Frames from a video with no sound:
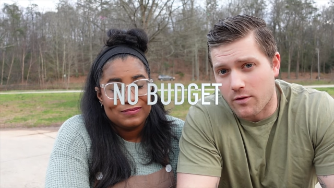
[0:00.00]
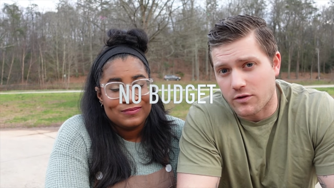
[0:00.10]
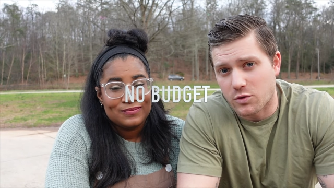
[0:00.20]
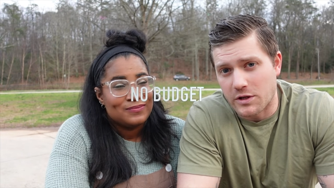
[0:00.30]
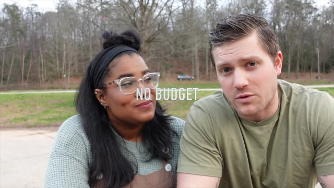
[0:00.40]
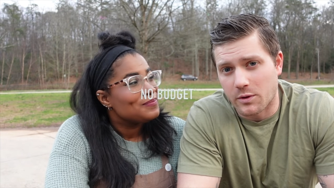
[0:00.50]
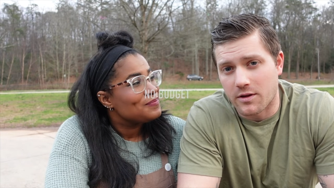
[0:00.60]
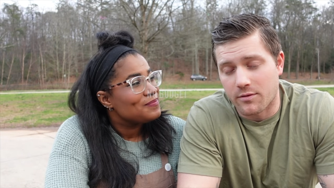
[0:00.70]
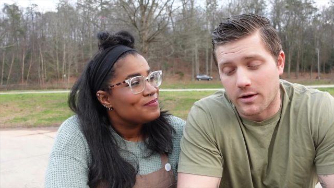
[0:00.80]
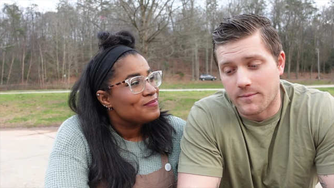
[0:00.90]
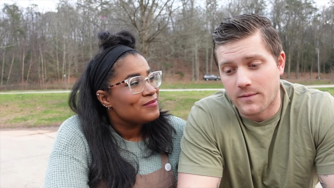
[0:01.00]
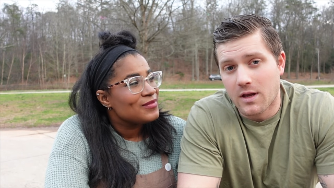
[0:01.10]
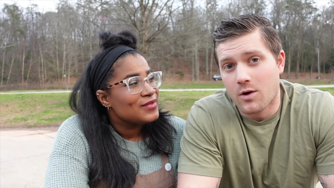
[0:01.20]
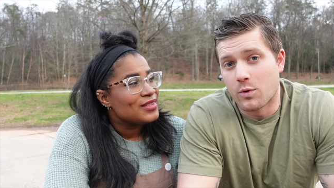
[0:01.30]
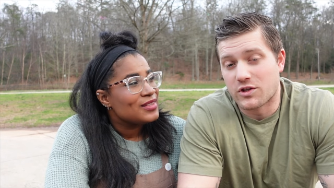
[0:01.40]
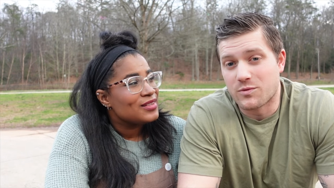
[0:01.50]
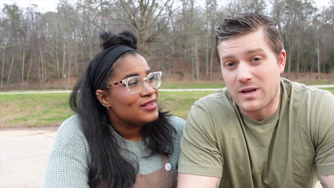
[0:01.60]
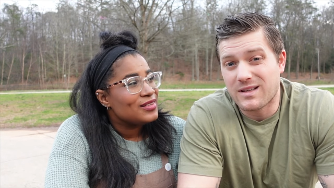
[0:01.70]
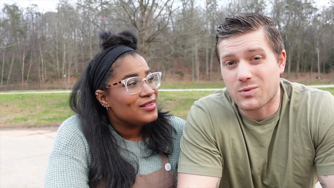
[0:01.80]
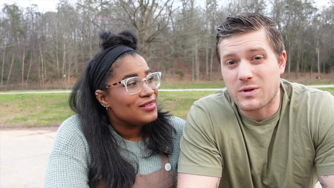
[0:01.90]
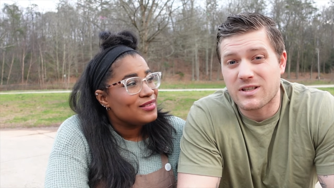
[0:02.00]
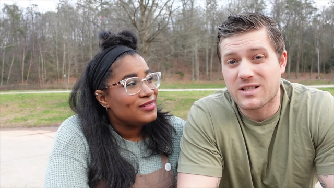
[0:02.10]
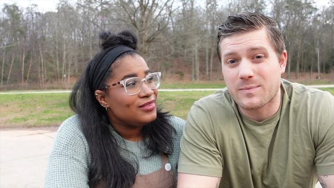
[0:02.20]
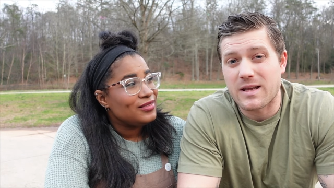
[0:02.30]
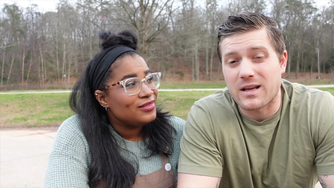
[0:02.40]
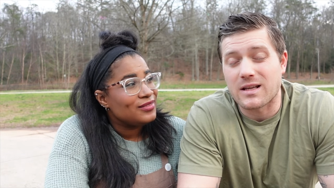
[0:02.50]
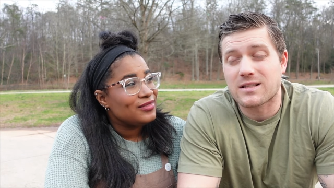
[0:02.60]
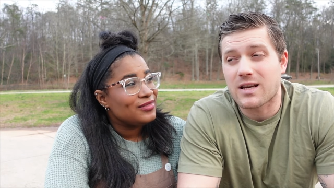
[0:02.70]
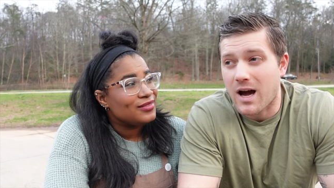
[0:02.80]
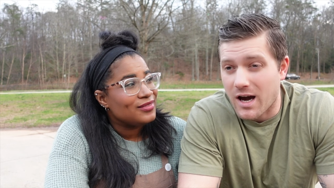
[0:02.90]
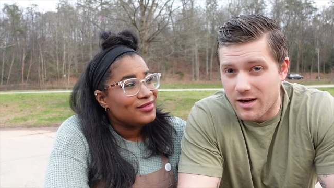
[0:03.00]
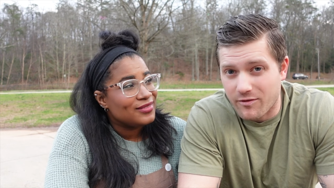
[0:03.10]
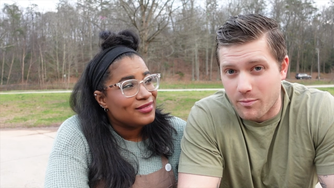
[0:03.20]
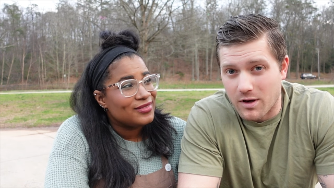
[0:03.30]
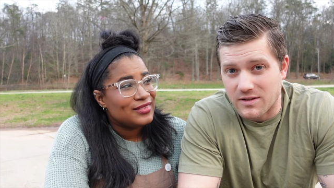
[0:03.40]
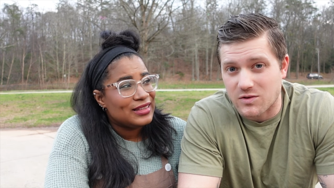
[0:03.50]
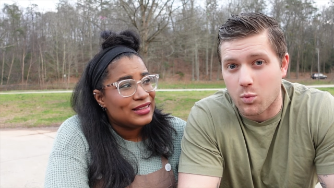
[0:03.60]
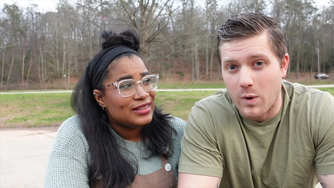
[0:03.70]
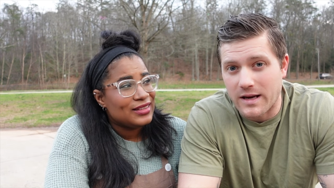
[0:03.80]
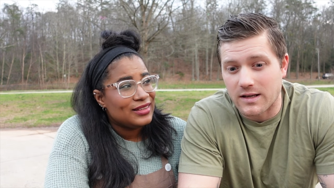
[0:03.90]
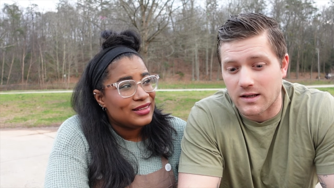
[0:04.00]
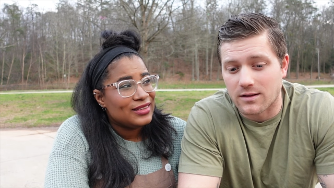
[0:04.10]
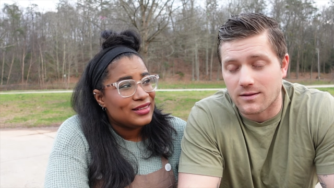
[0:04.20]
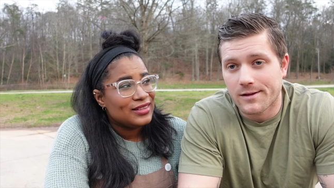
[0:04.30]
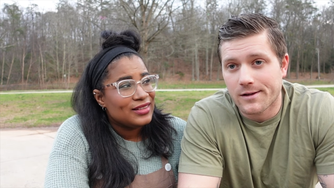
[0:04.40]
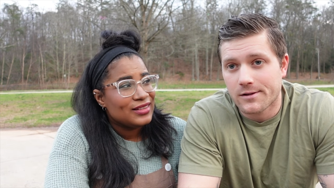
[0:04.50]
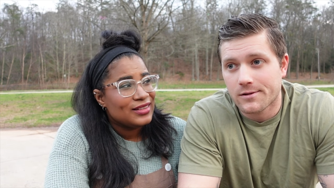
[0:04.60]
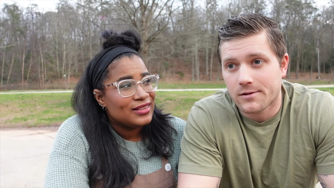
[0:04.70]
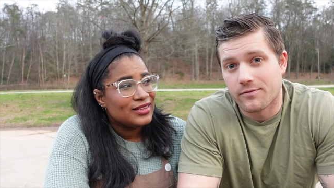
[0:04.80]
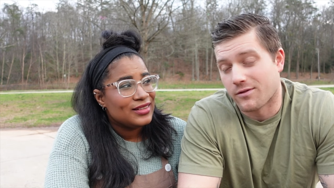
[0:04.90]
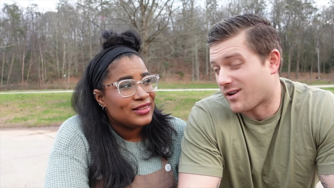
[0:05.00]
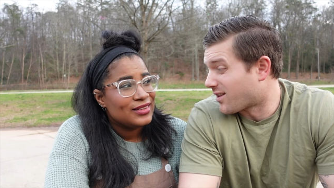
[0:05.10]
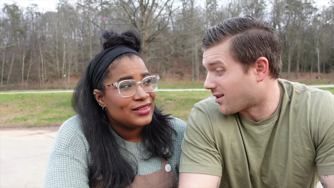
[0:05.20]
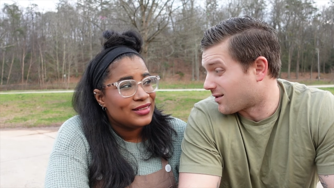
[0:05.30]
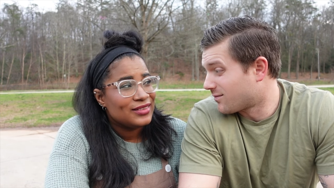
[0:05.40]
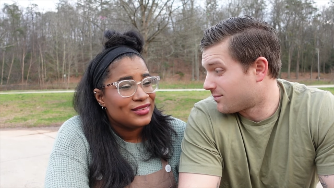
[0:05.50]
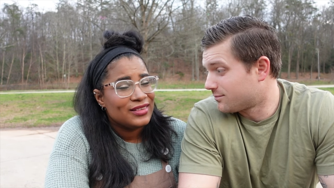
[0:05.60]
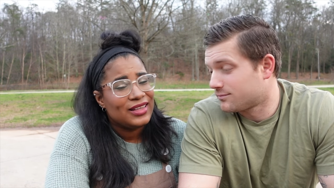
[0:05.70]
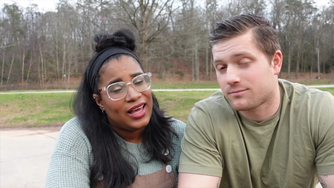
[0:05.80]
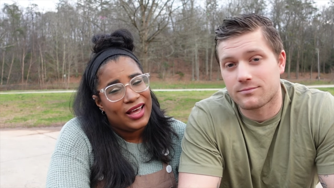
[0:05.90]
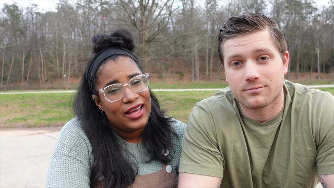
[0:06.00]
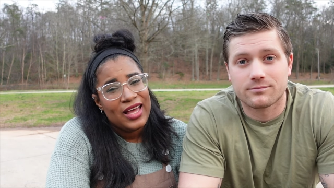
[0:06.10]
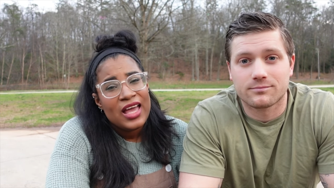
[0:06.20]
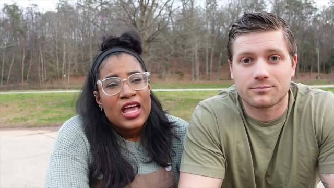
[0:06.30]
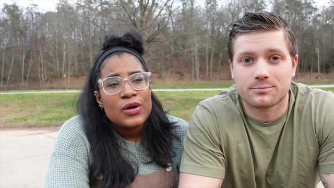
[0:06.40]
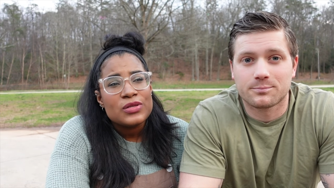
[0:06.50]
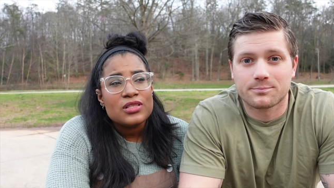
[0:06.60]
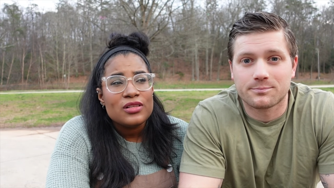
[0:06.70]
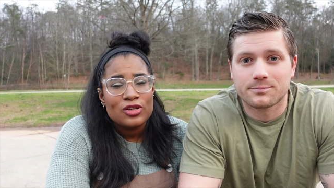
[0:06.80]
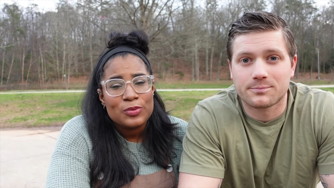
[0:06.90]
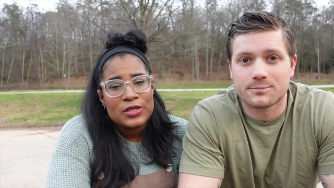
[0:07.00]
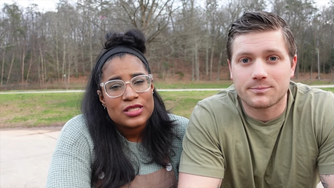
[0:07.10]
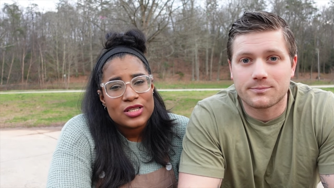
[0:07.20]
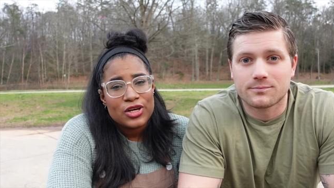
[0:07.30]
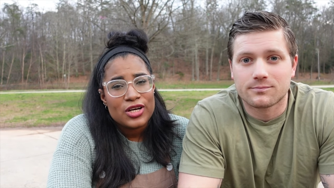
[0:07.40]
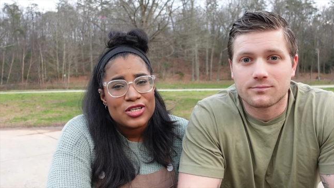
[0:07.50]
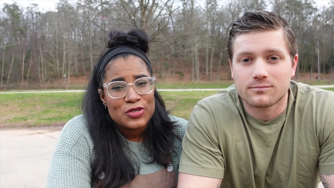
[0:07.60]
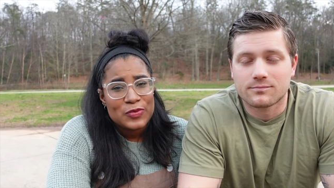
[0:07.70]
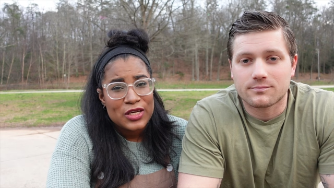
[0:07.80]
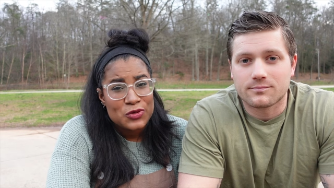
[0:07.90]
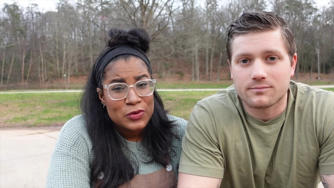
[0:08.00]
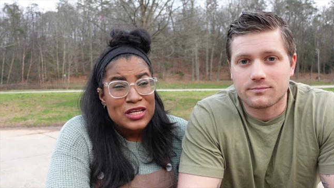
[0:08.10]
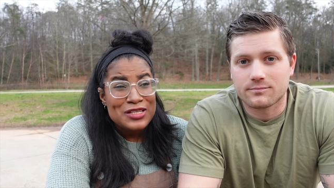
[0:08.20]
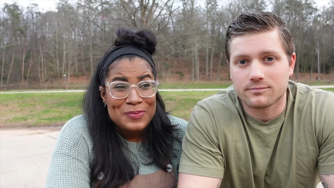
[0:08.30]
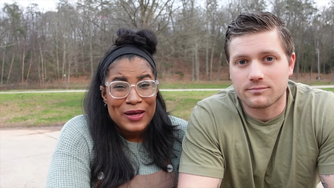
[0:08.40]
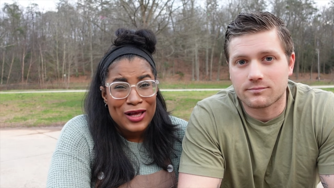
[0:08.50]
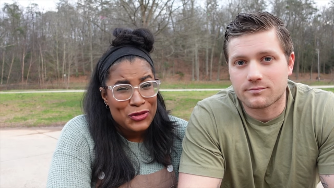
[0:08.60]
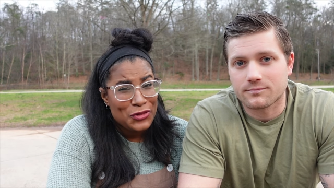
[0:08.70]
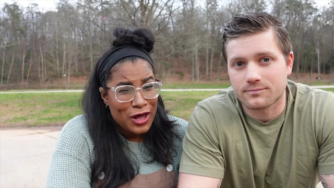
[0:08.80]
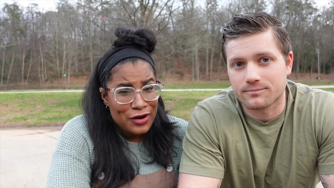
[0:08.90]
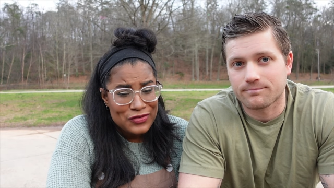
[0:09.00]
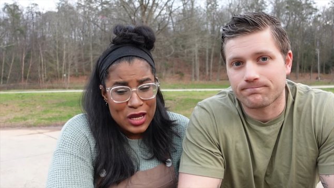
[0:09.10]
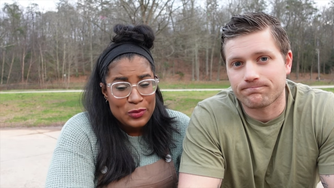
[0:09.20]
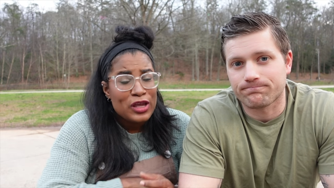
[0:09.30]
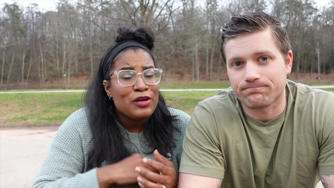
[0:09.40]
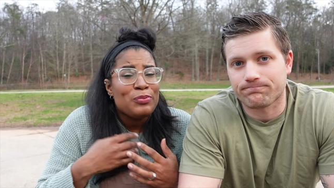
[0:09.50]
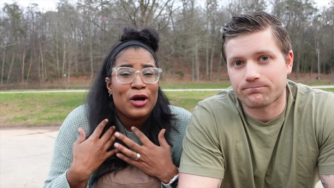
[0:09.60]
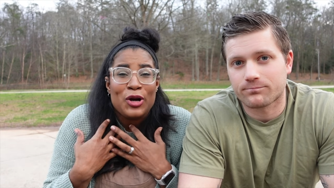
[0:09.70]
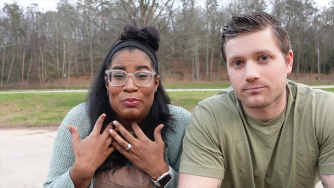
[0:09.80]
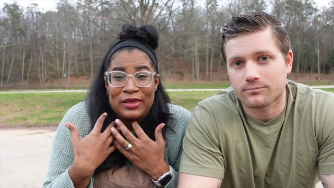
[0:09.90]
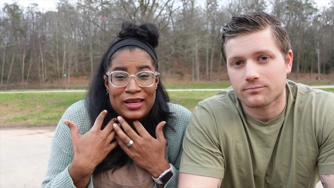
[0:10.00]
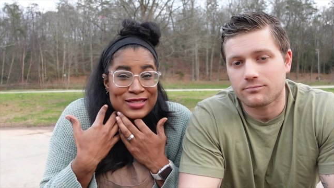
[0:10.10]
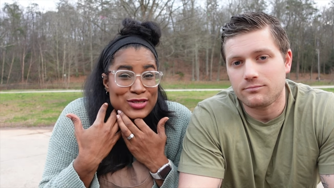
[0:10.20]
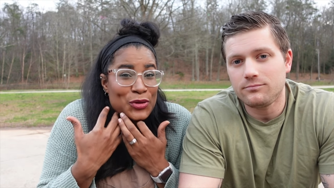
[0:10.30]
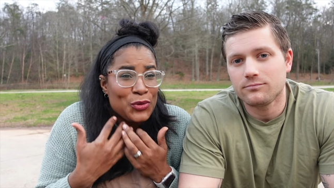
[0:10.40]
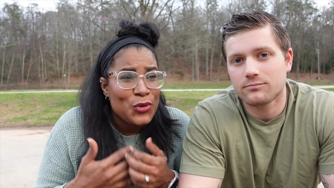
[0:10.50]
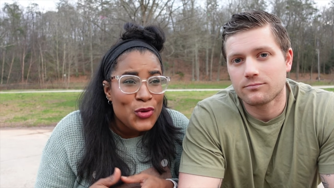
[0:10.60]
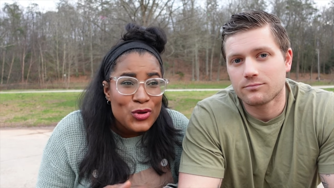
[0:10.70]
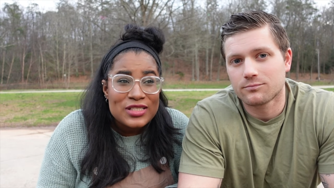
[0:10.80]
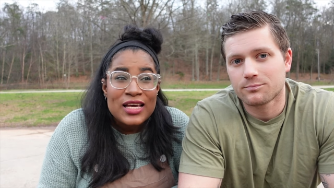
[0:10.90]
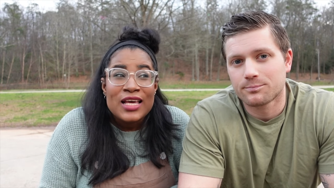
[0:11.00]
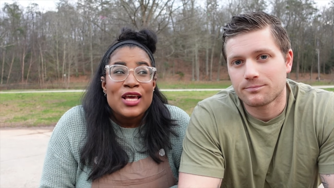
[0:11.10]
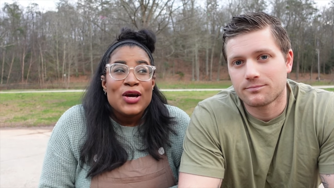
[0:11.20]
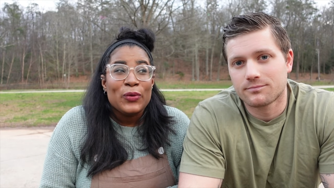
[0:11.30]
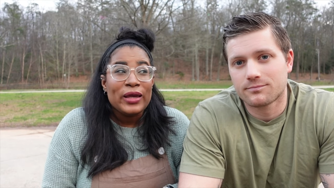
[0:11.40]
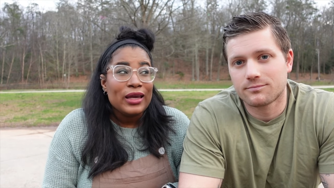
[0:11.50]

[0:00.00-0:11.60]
Speaker 1: for 2023, which means we just spent a ton of months waiting for nothing.
Speaker 2: Yeah, it was a little bit discouraging because we had to spend a lot of time. We had to put our plans on hold. We